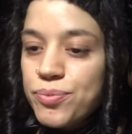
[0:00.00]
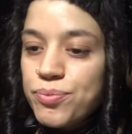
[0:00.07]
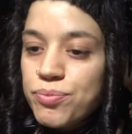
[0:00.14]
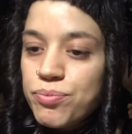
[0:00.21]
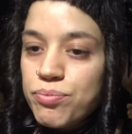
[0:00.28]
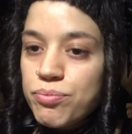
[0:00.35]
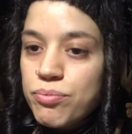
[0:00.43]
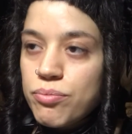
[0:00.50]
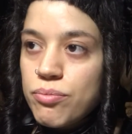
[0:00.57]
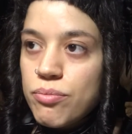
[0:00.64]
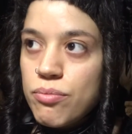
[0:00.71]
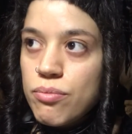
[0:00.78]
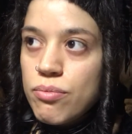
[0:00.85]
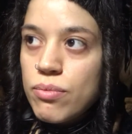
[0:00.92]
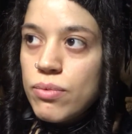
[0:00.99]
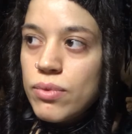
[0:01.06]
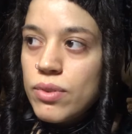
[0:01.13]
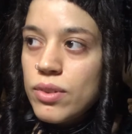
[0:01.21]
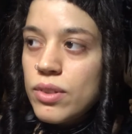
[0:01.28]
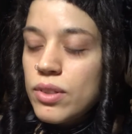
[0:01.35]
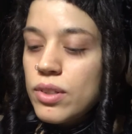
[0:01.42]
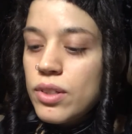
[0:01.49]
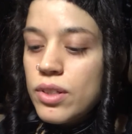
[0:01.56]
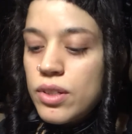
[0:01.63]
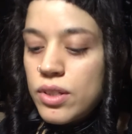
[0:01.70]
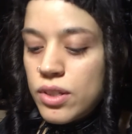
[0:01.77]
Nothing is said.